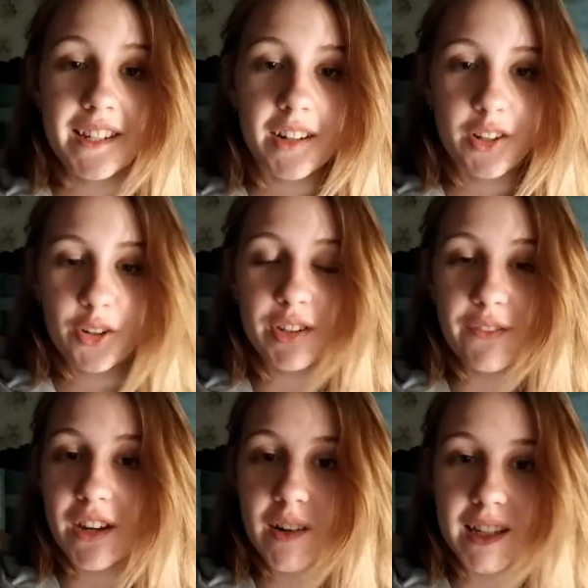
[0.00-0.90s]
Dear
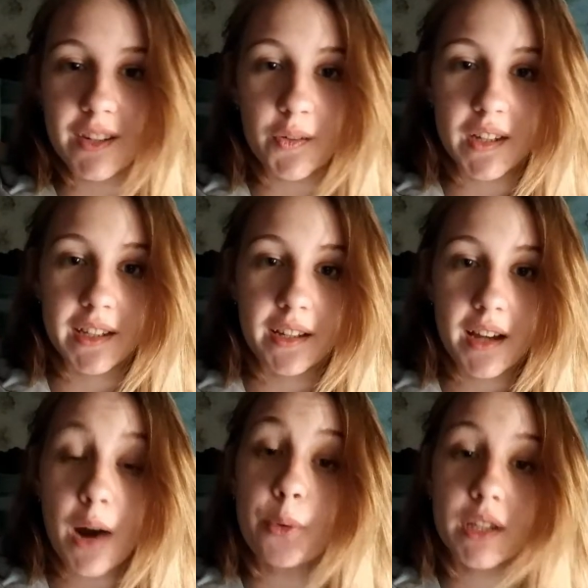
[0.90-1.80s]
Alena, Vera, and Irina,
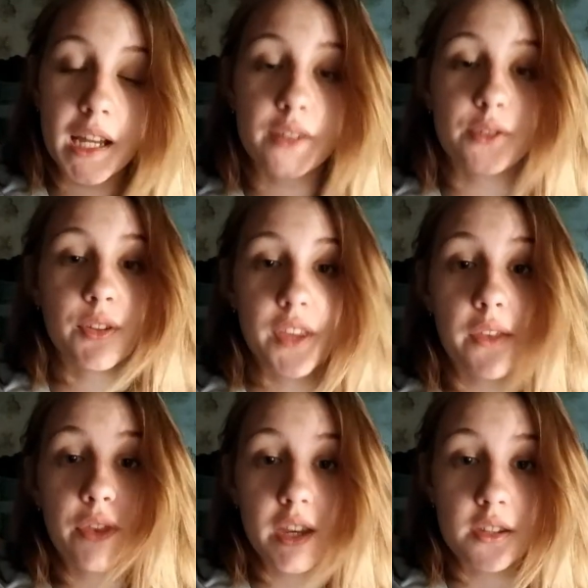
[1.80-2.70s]
I would like to
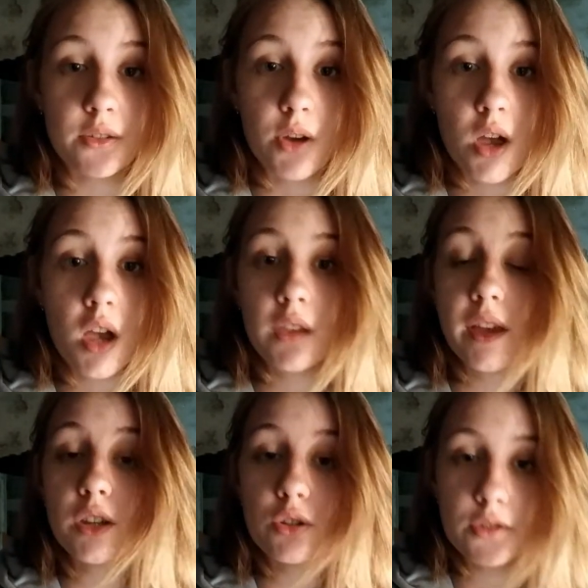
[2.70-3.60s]
say thank you.
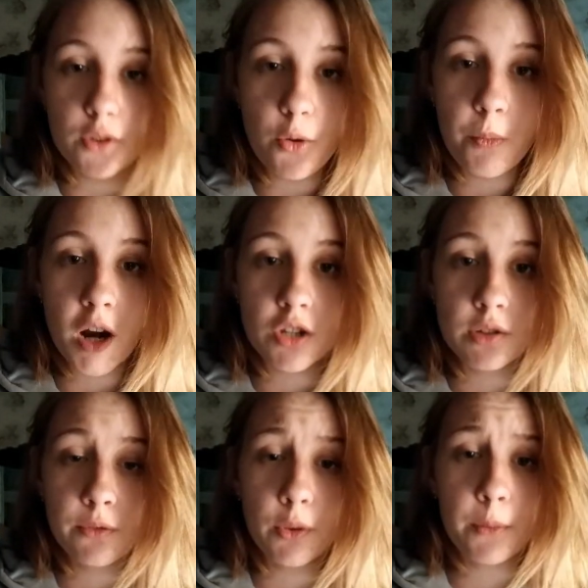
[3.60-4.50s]
Thank you so
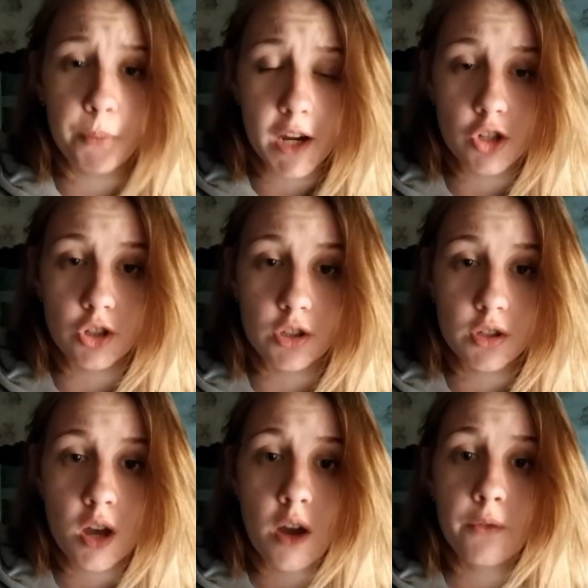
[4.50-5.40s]
much for the
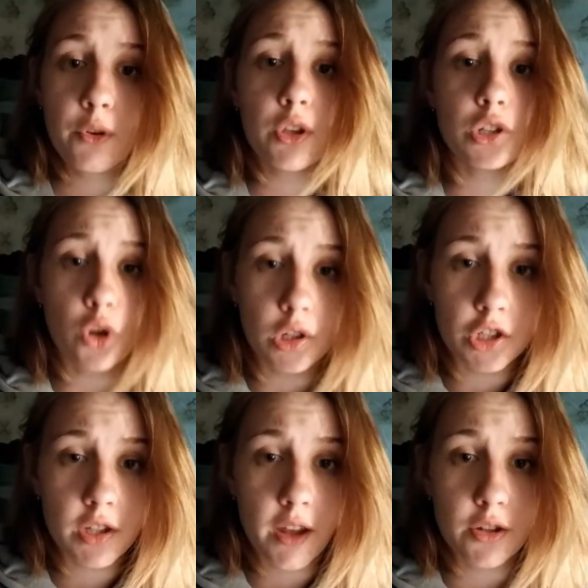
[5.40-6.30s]
patience, for the
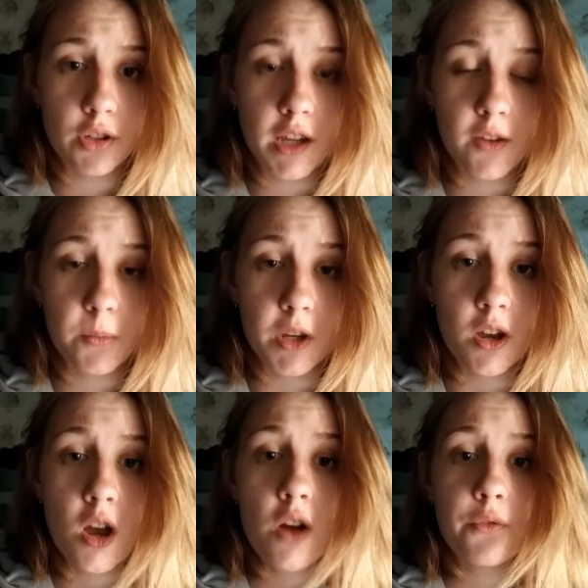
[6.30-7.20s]
knowledge that you gave
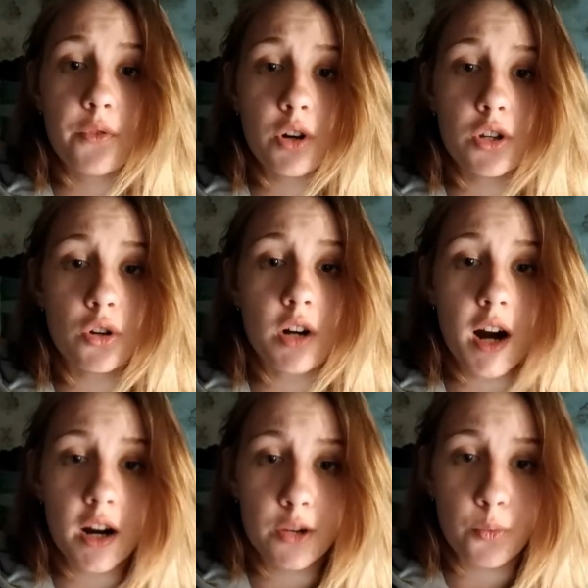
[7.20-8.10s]
me, for your
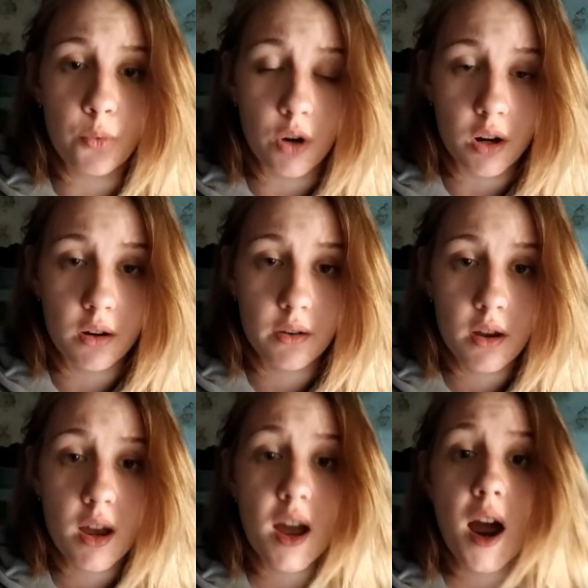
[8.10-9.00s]
hard work.
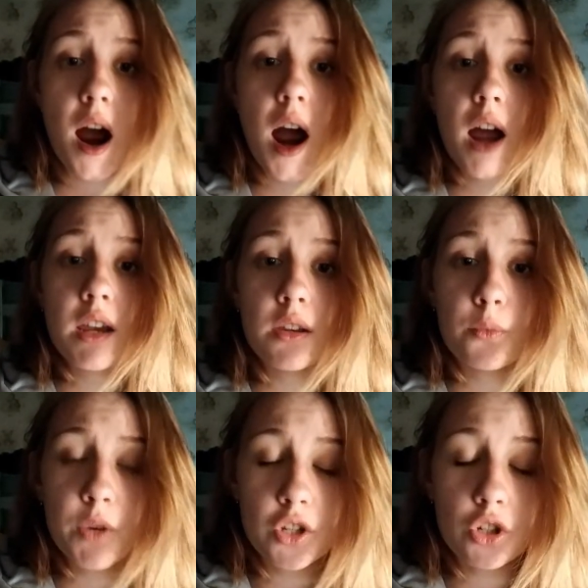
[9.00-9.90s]
I
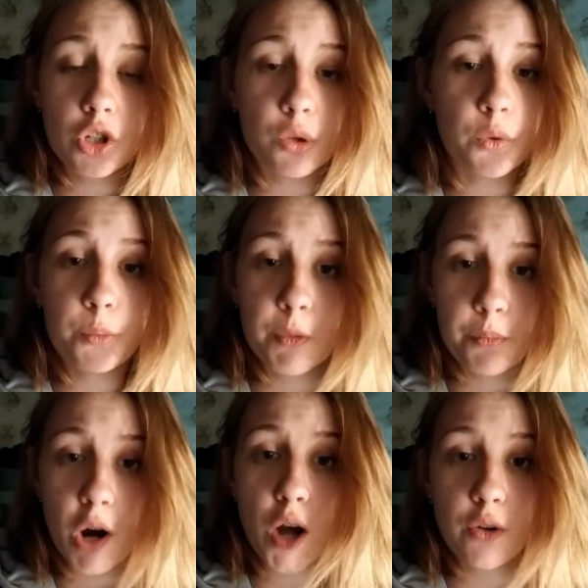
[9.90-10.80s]
wish you will be
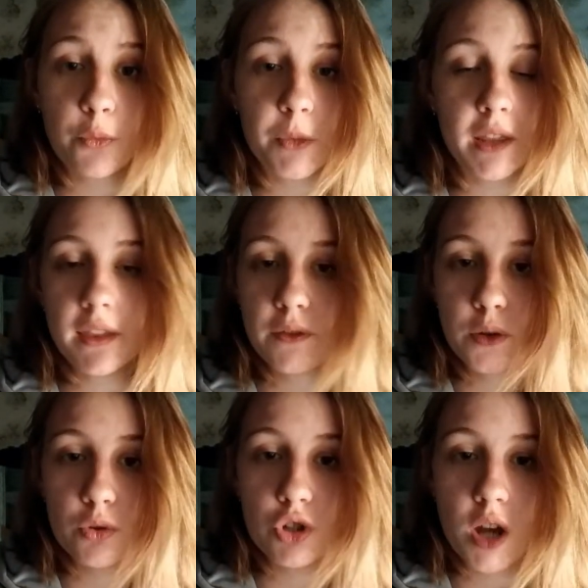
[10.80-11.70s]
proud of me in the
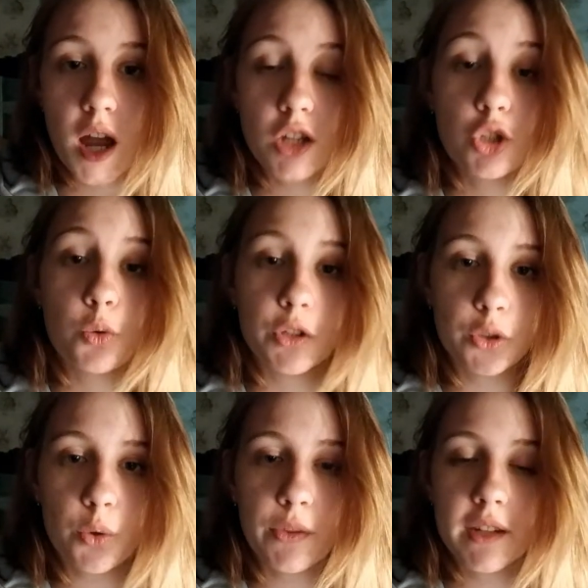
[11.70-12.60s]
future and you will
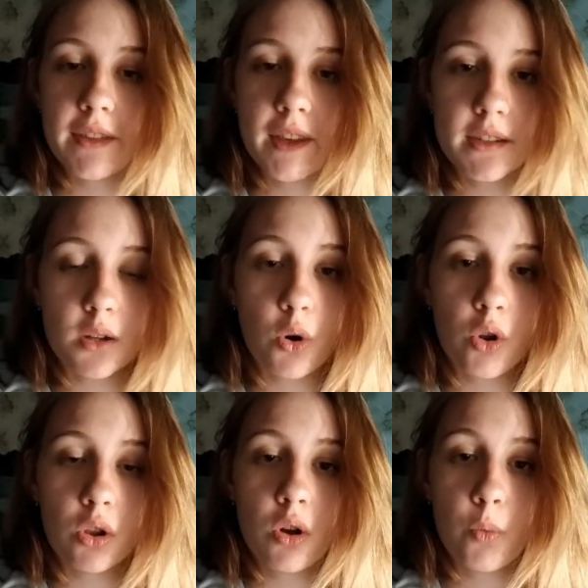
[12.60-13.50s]
know that this
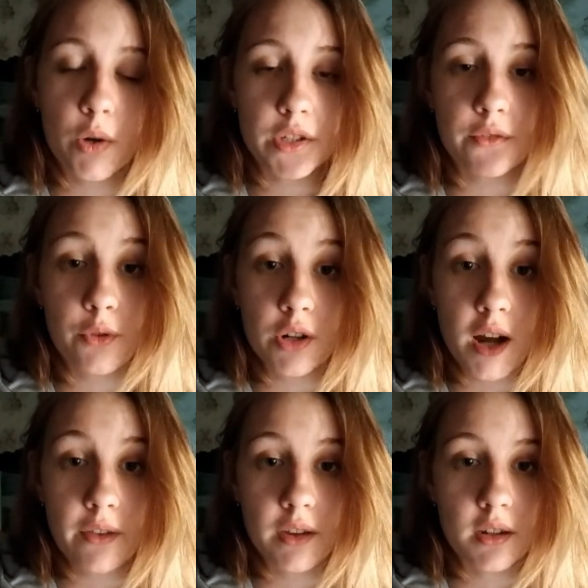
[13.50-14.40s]
all wasn't for
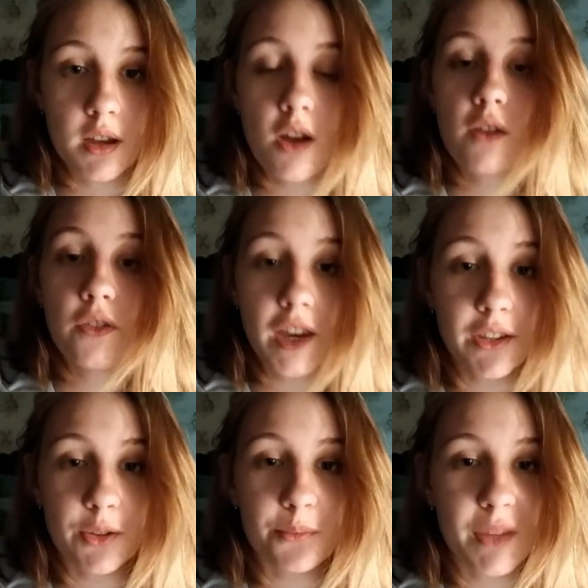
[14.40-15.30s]
nothing.
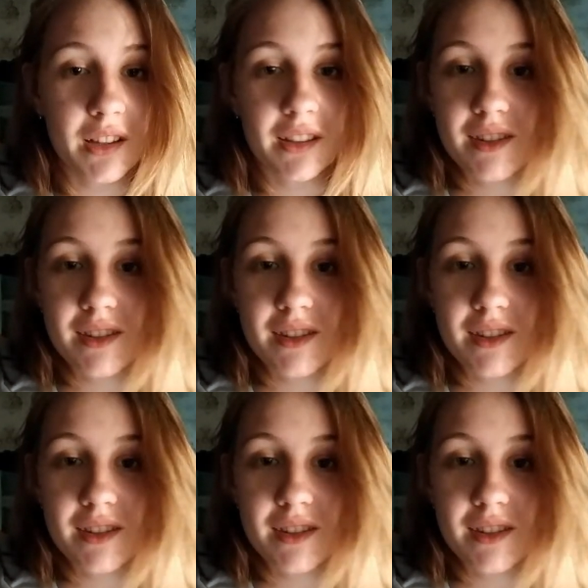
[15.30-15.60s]
Thank you a million